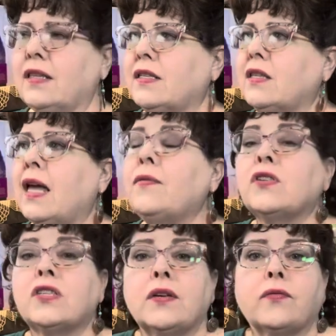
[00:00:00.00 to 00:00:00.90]
Life is
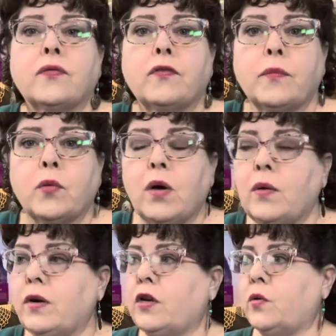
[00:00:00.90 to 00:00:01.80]
different from the way
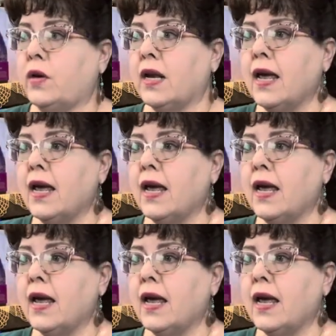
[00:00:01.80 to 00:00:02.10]
we knew it.